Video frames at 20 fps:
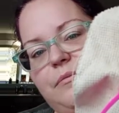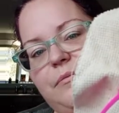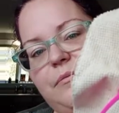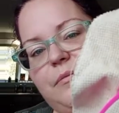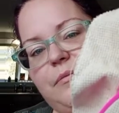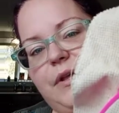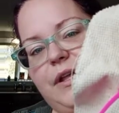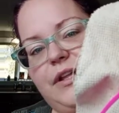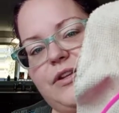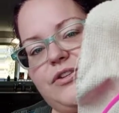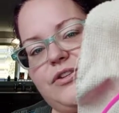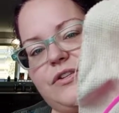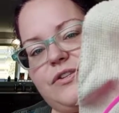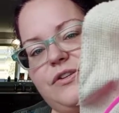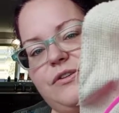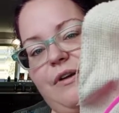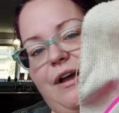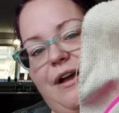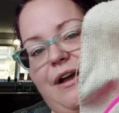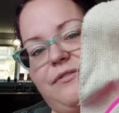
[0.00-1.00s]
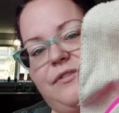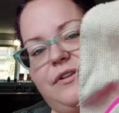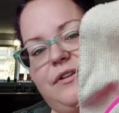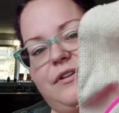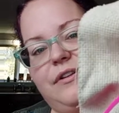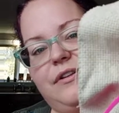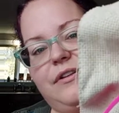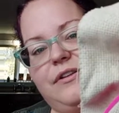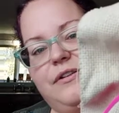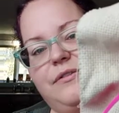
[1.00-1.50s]
It's just you have to
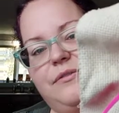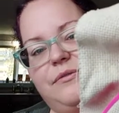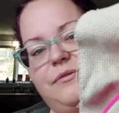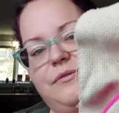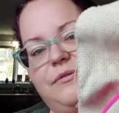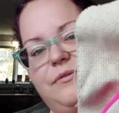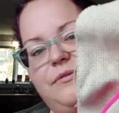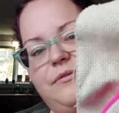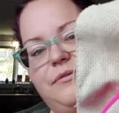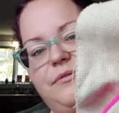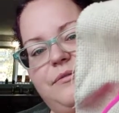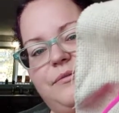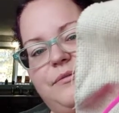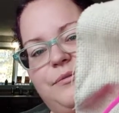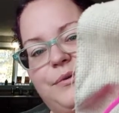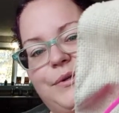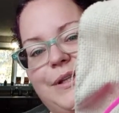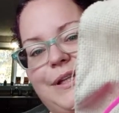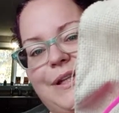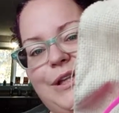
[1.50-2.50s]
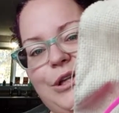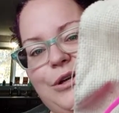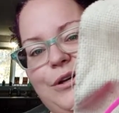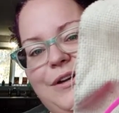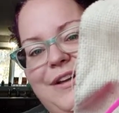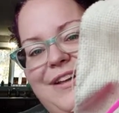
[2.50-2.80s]
really look.